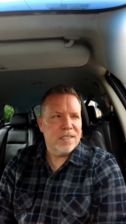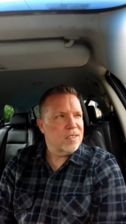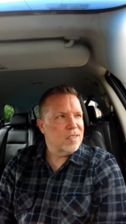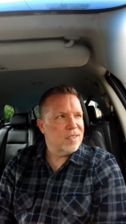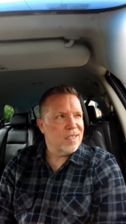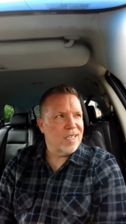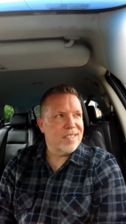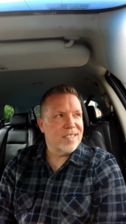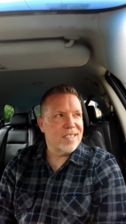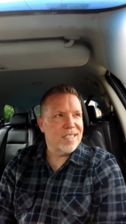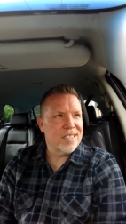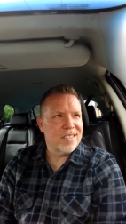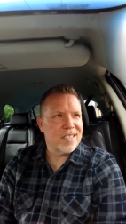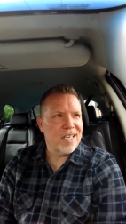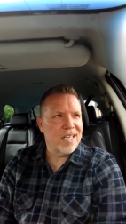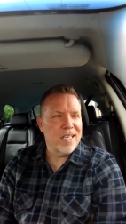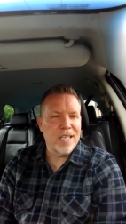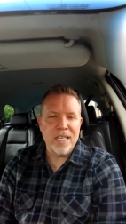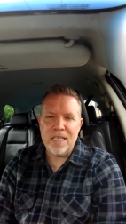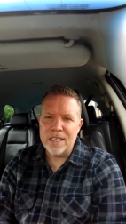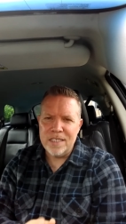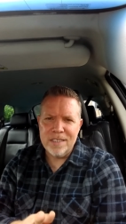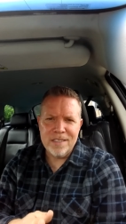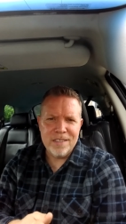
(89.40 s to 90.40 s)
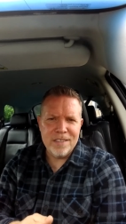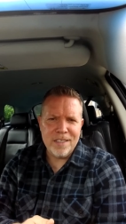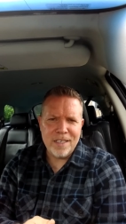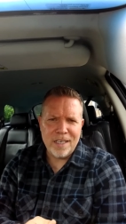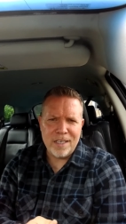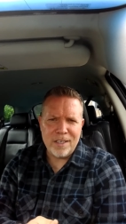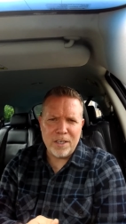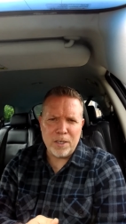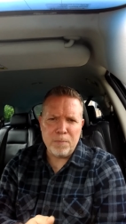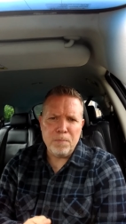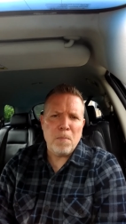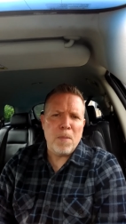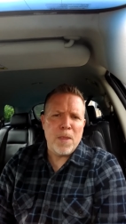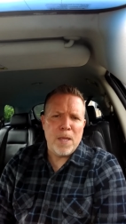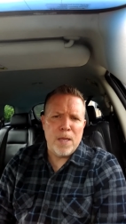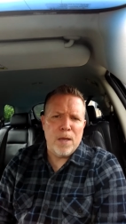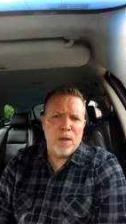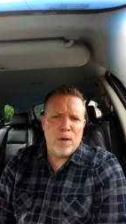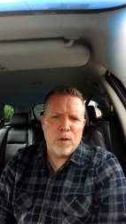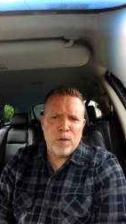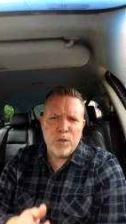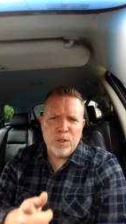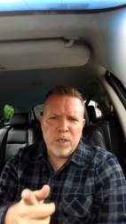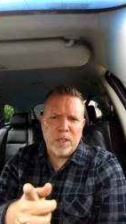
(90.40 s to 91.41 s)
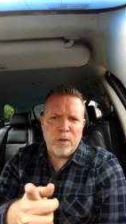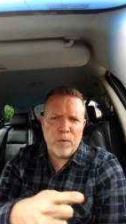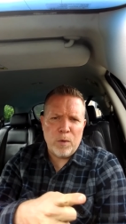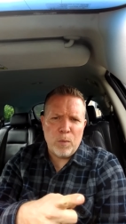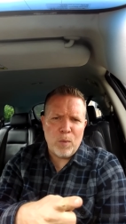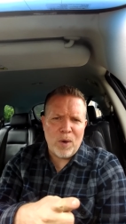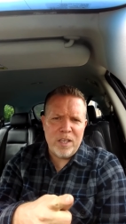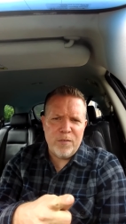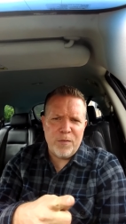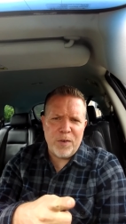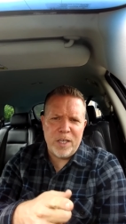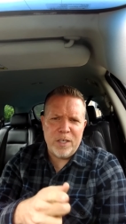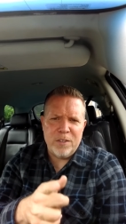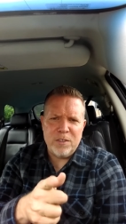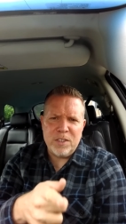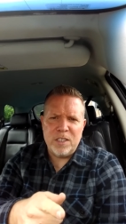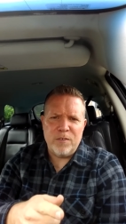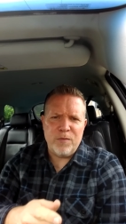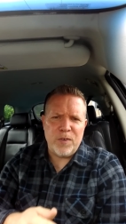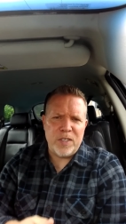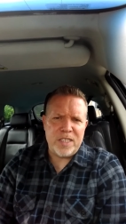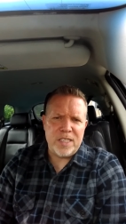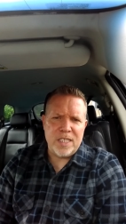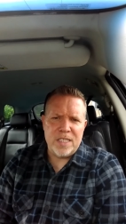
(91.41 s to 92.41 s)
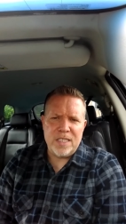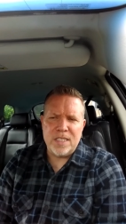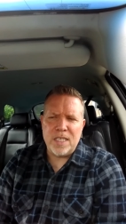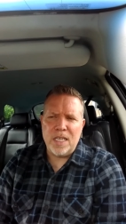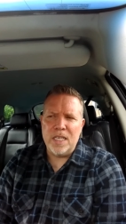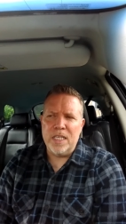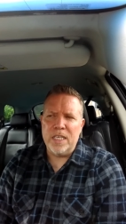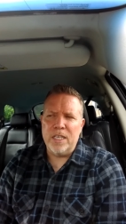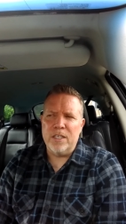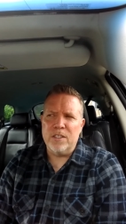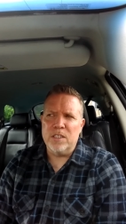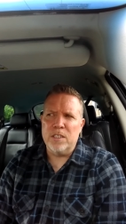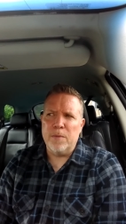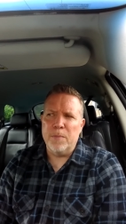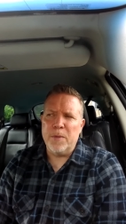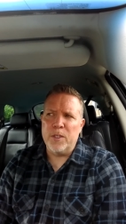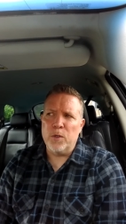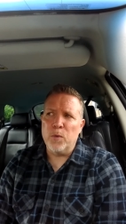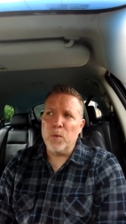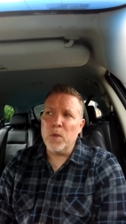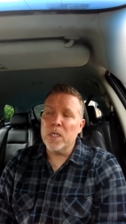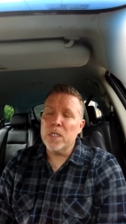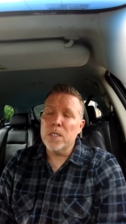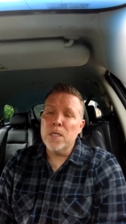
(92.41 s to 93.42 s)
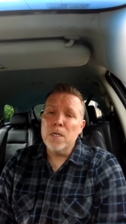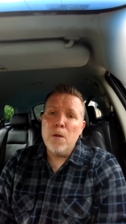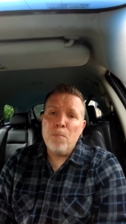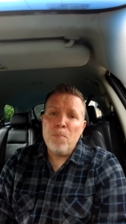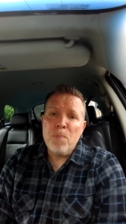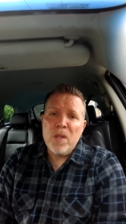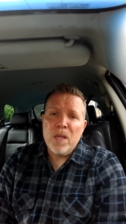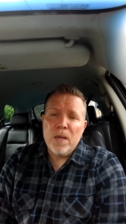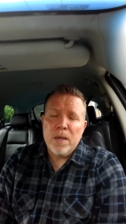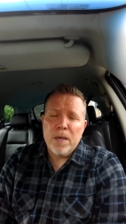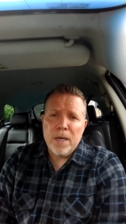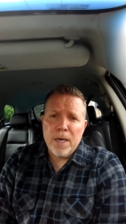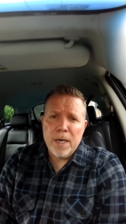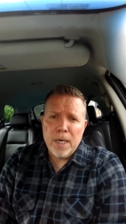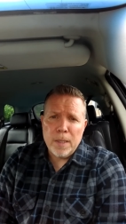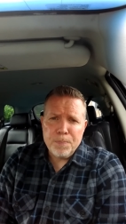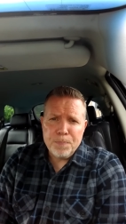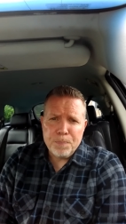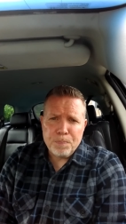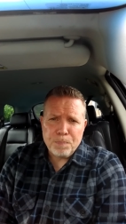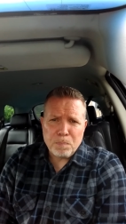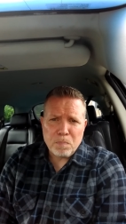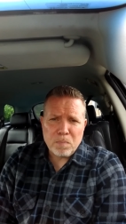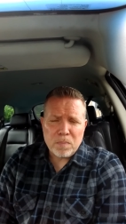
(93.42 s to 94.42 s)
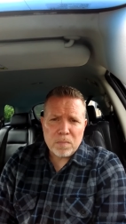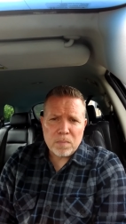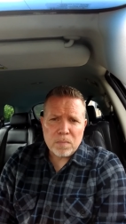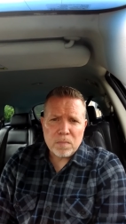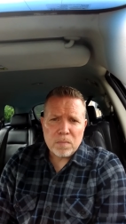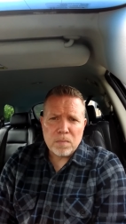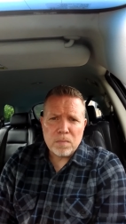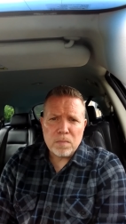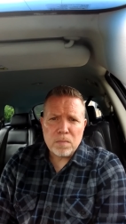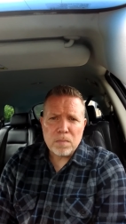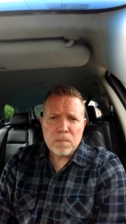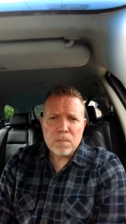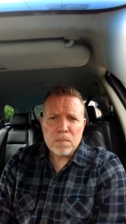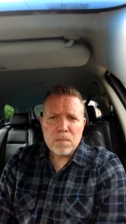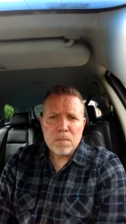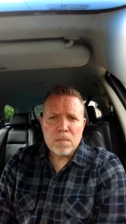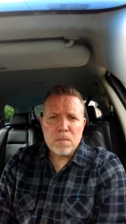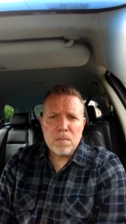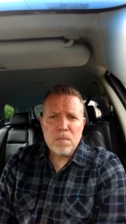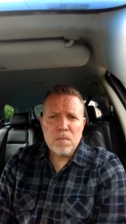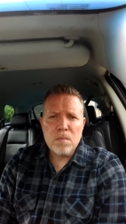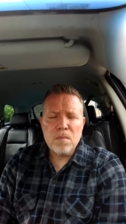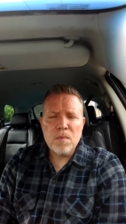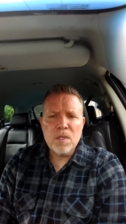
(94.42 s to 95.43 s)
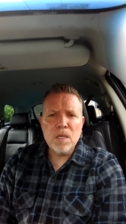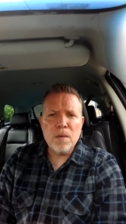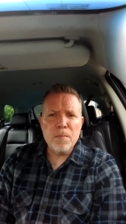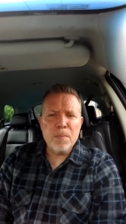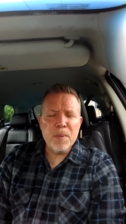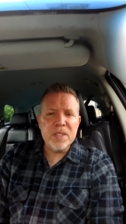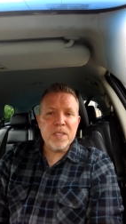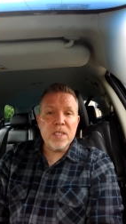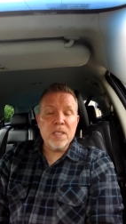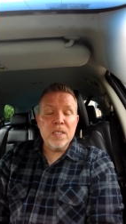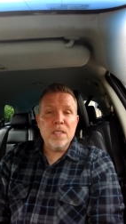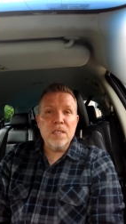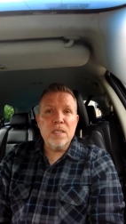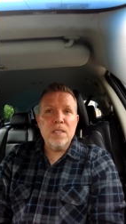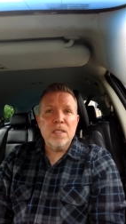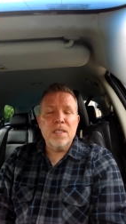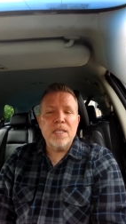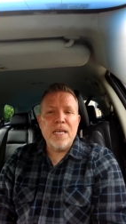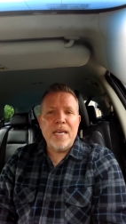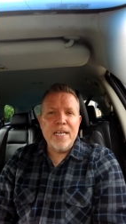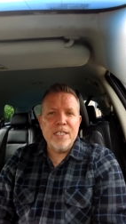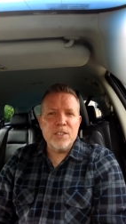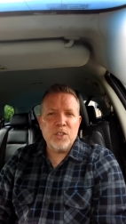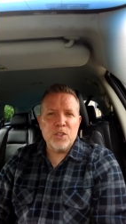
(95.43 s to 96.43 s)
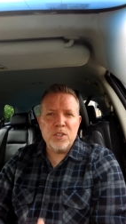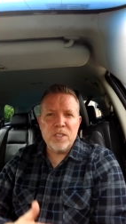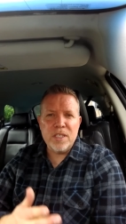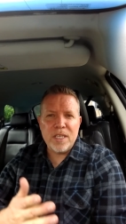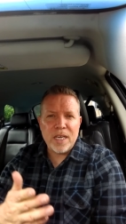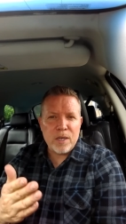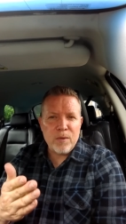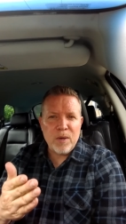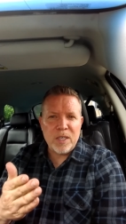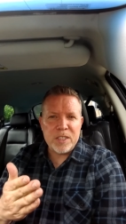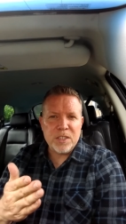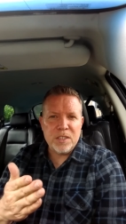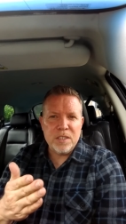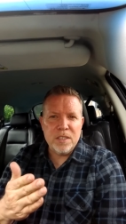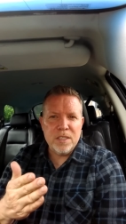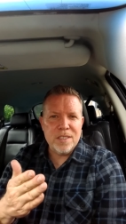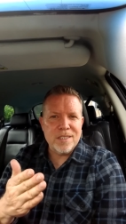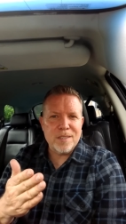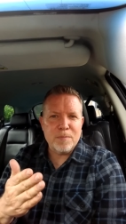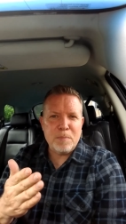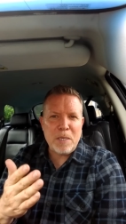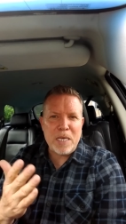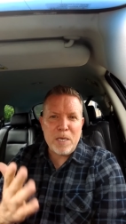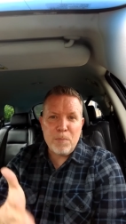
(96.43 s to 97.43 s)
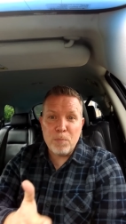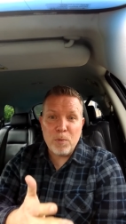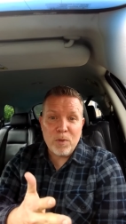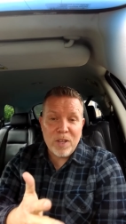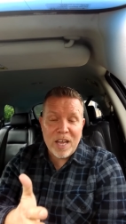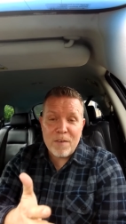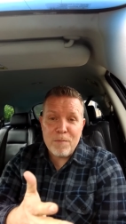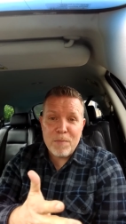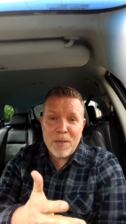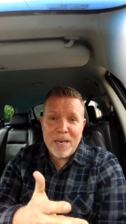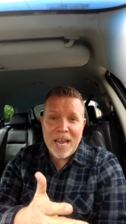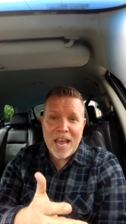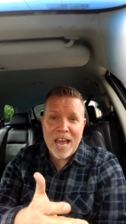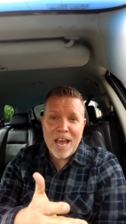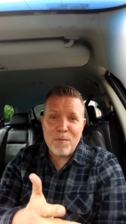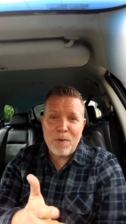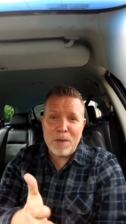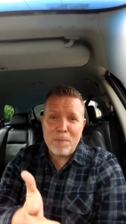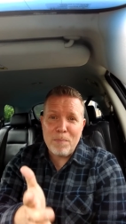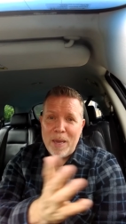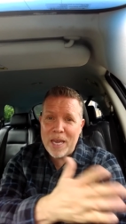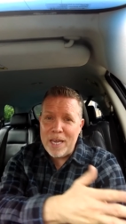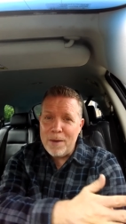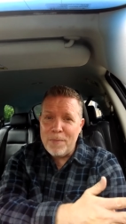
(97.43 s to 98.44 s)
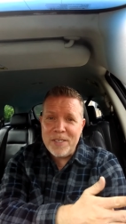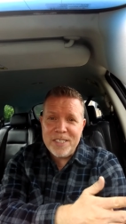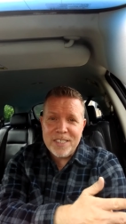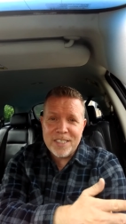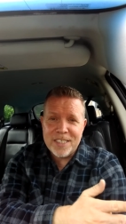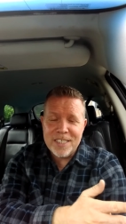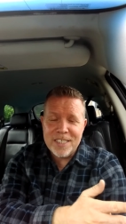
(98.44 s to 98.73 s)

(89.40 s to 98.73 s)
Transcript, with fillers: did I say suddenly? I don't know. You can rewind the video and see if I said suddenly or some other word. Um, but the, the answer to that question is people have been having babies